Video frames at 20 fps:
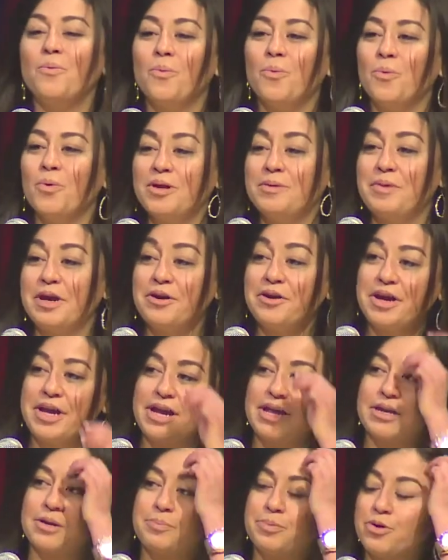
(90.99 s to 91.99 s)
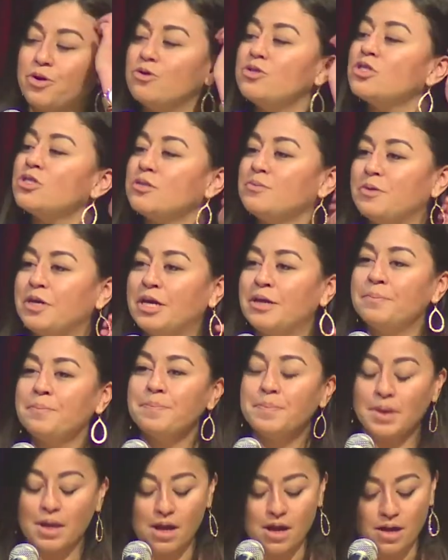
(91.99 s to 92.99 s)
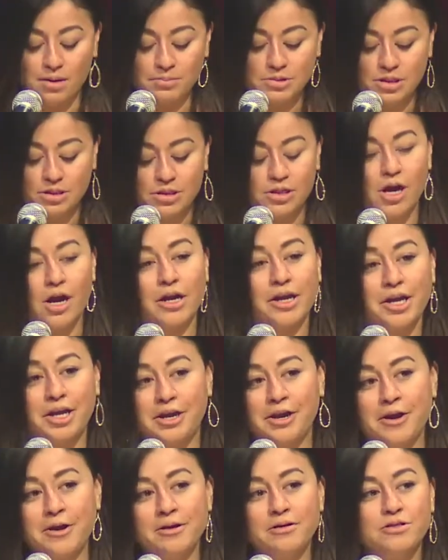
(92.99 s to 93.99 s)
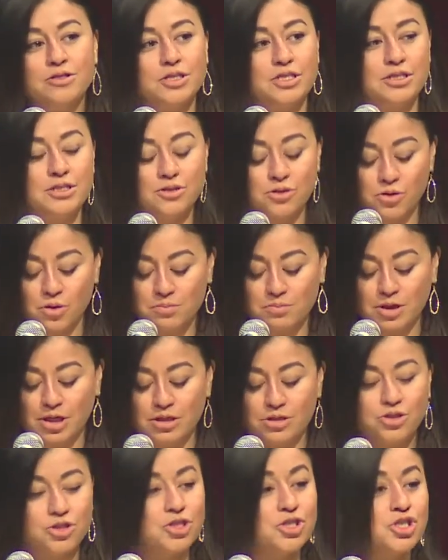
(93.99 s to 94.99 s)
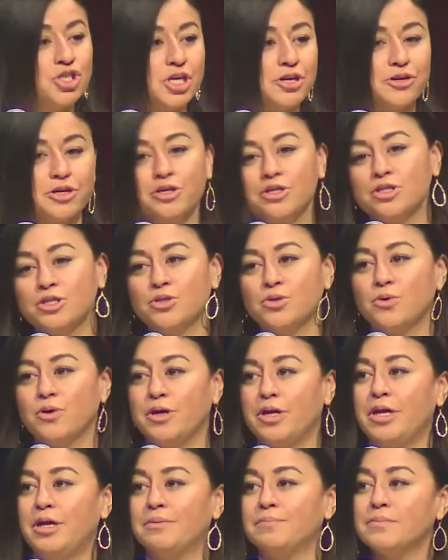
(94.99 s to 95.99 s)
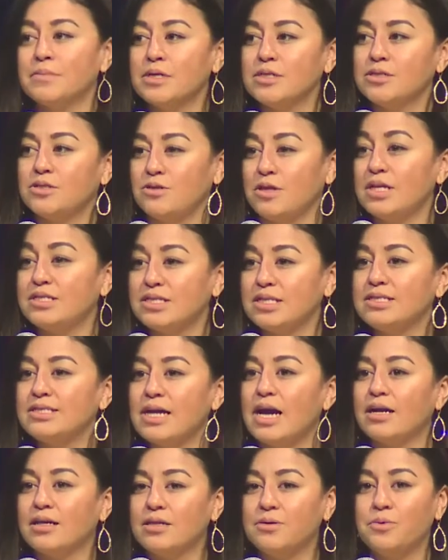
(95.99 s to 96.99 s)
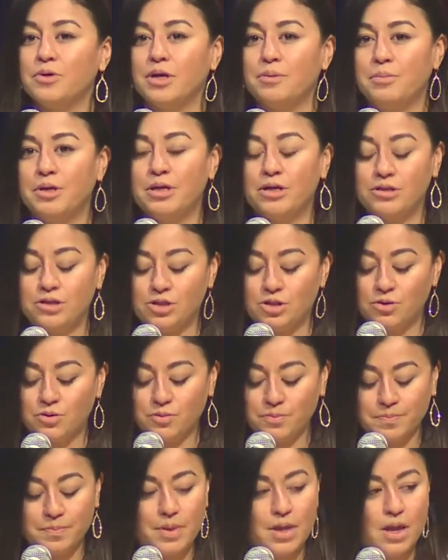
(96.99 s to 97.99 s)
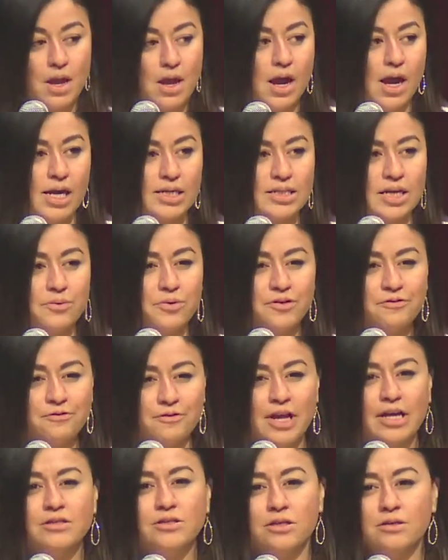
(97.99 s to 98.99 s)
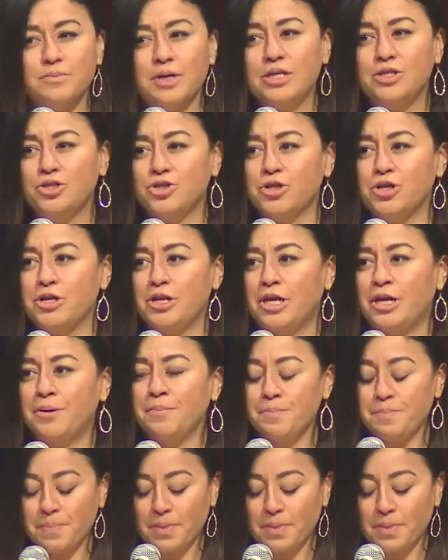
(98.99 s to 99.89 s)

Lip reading: When Mary Ann approached me to talk here, she told me, just share your story. So that's exactly what I'm gonna do. As I reflect on my journey,